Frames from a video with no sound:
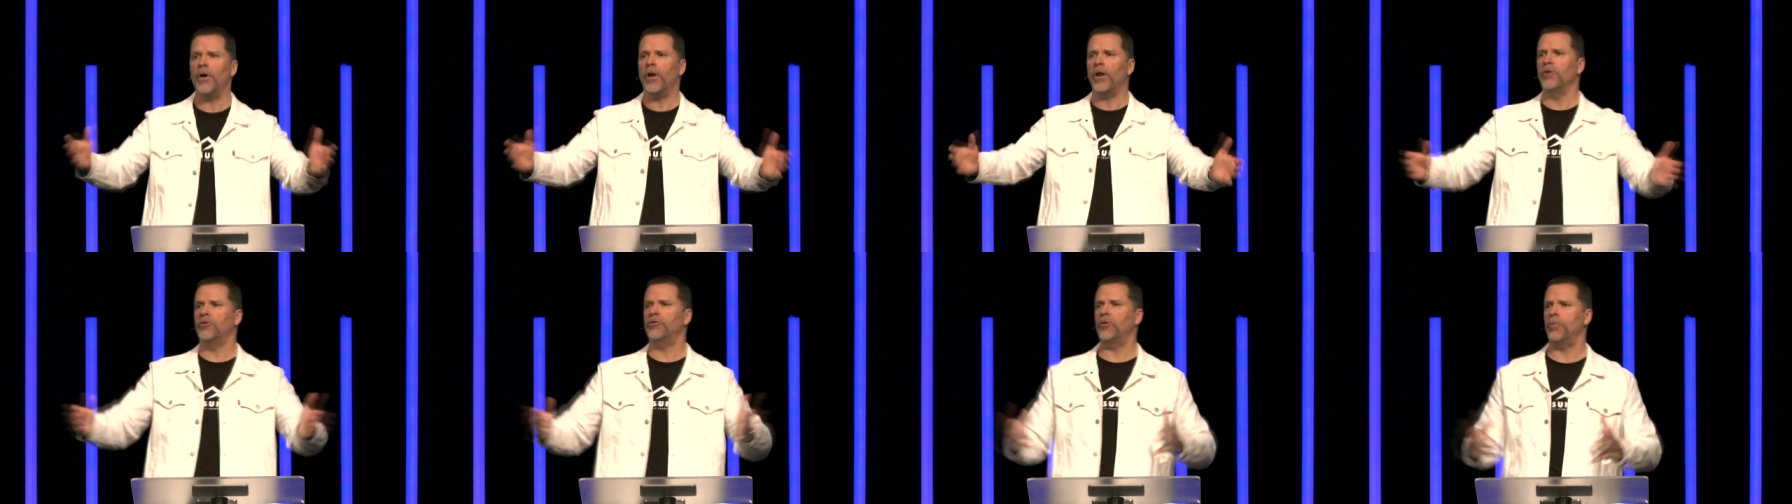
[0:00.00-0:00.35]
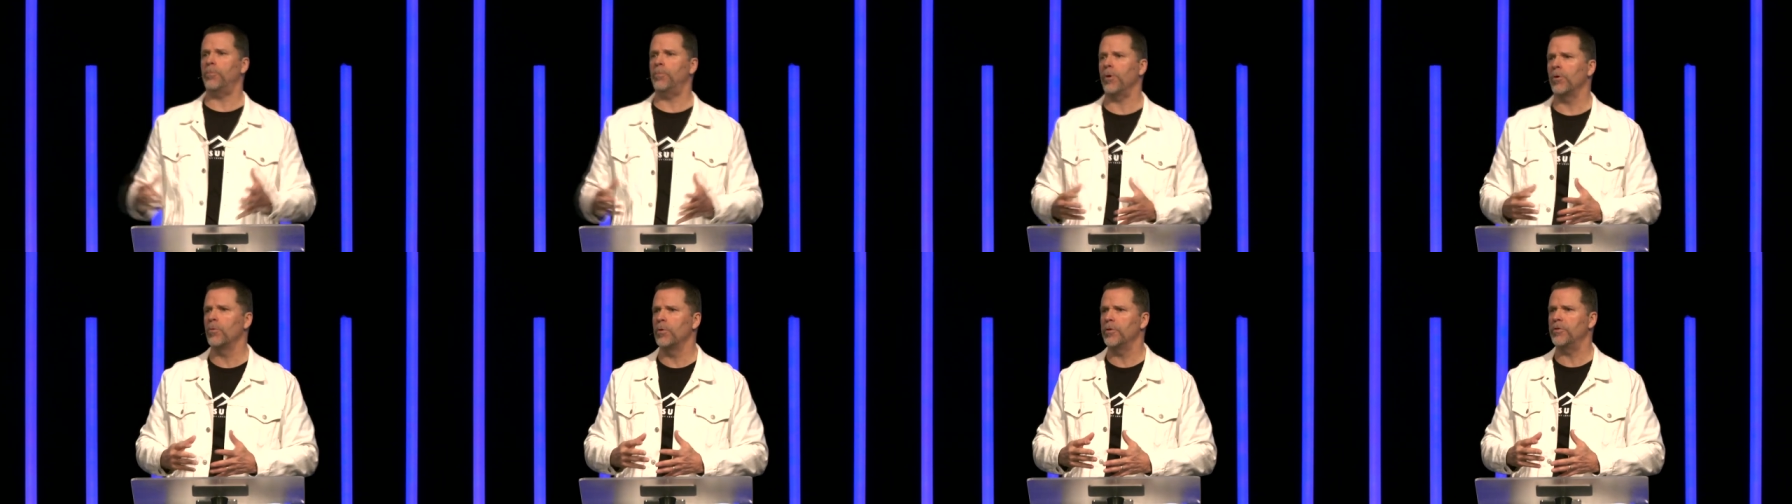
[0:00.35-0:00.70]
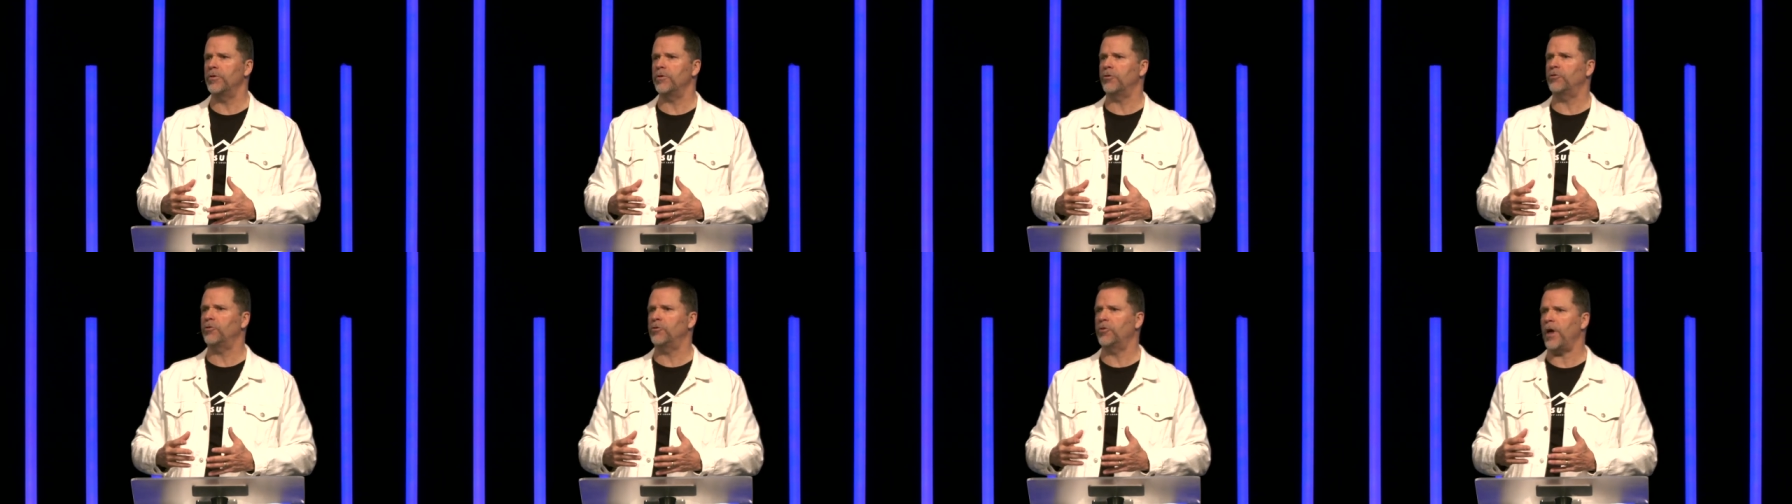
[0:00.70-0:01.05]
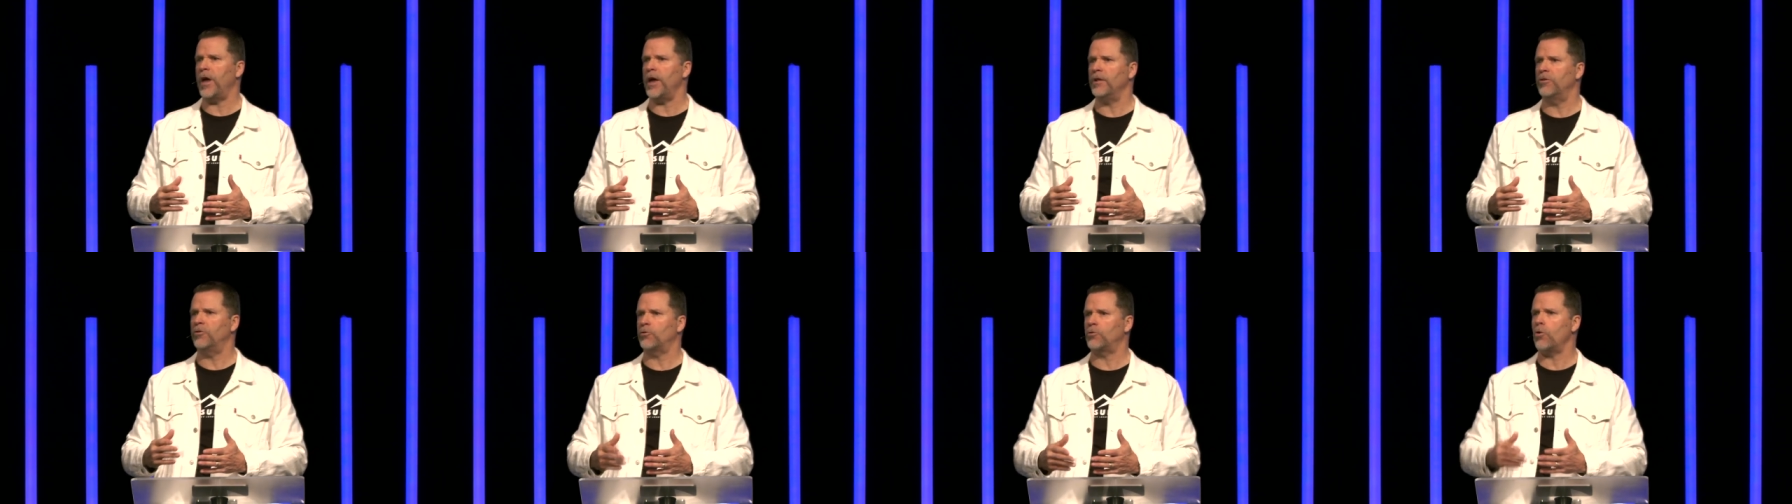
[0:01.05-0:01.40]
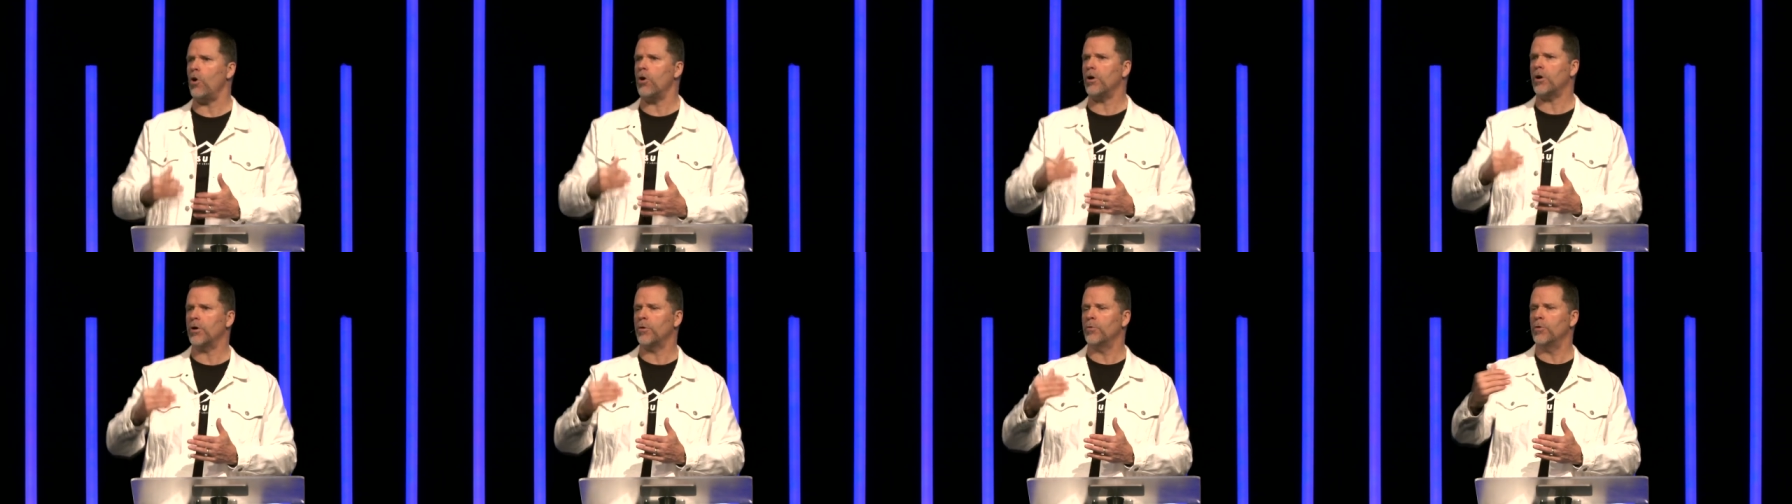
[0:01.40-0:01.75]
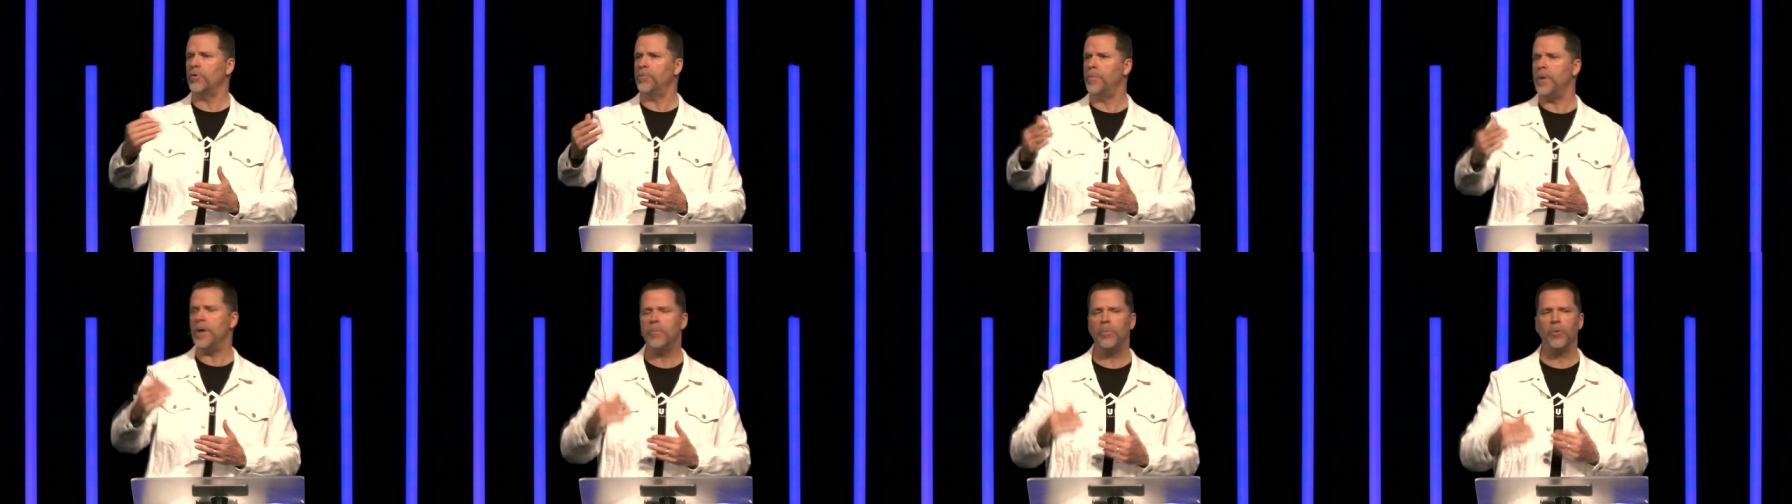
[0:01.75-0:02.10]
fellowshipping with the saints, talking
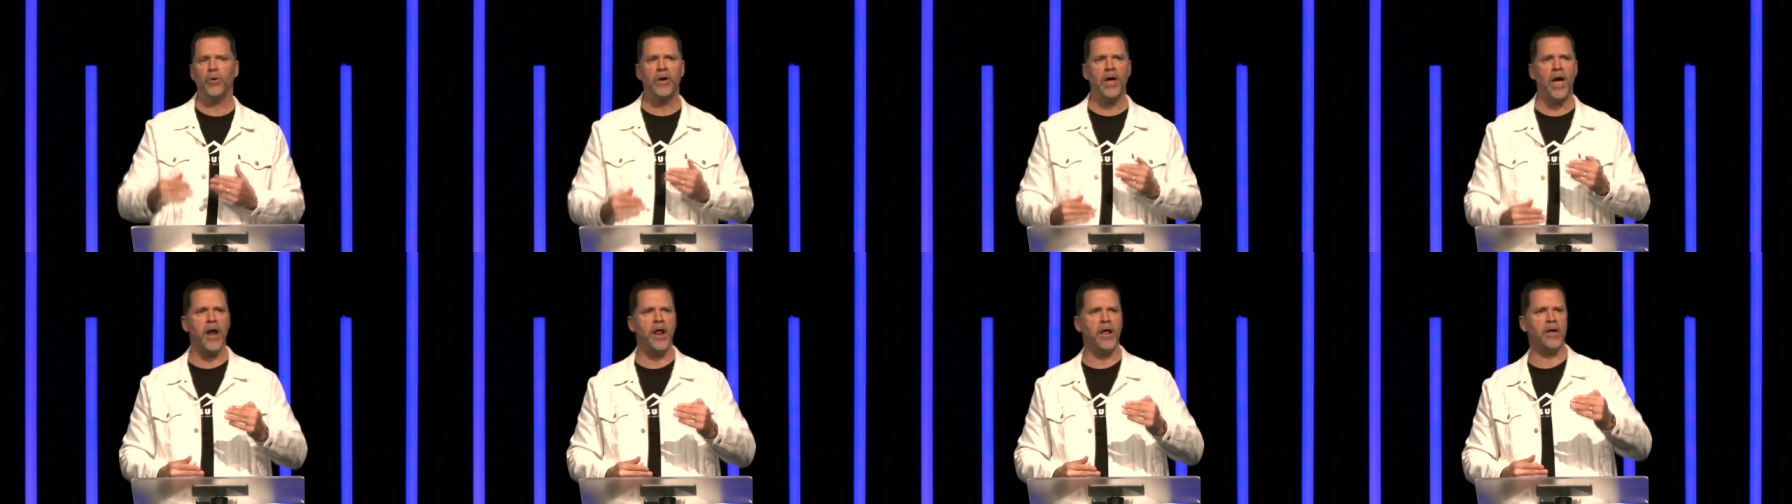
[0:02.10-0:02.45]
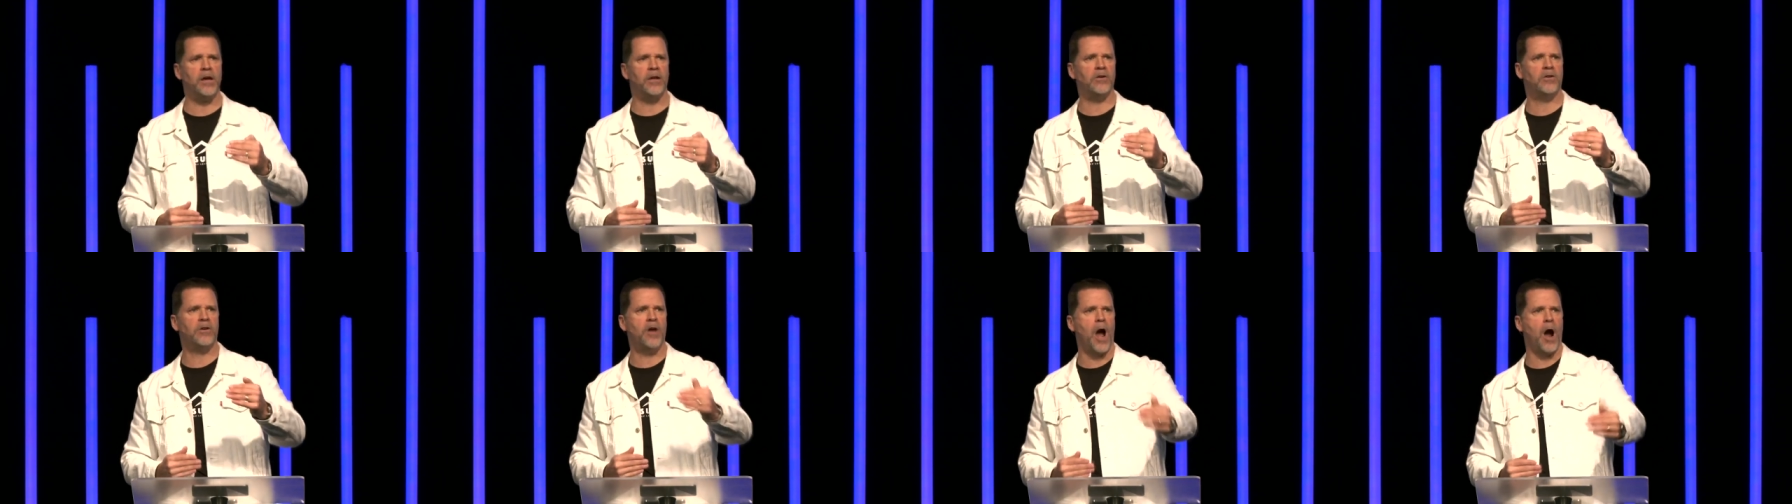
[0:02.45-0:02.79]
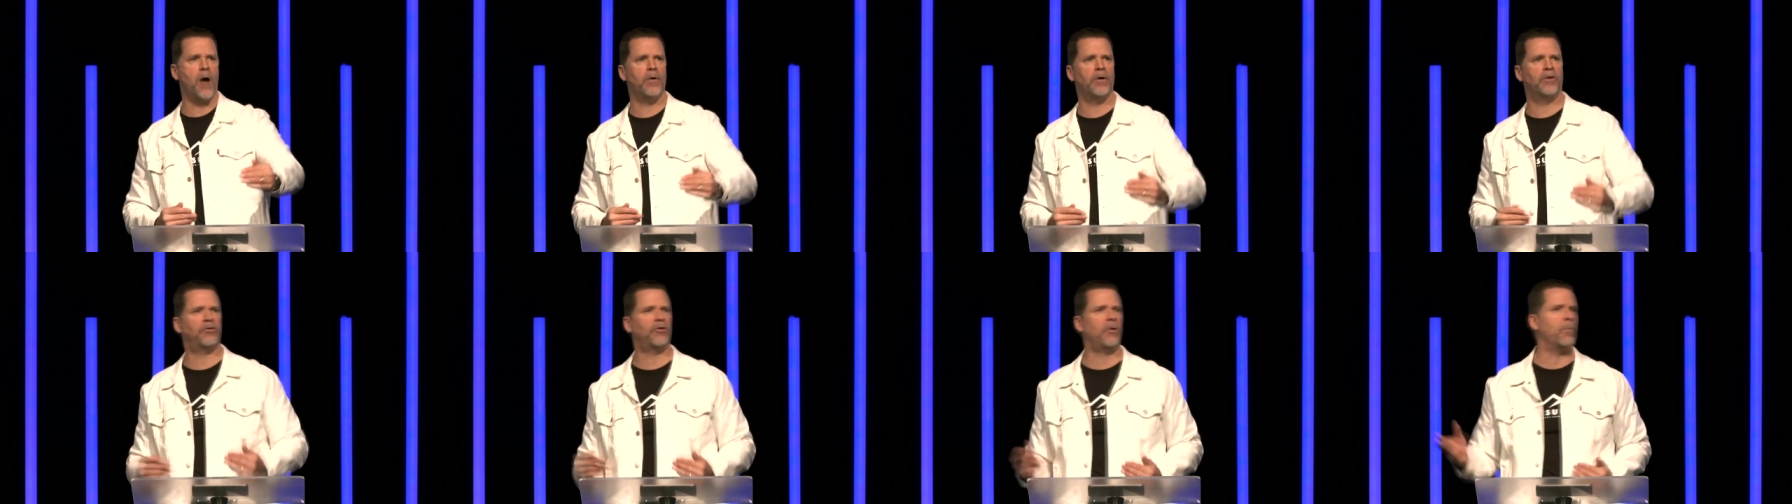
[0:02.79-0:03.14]
with people, getting encouraged.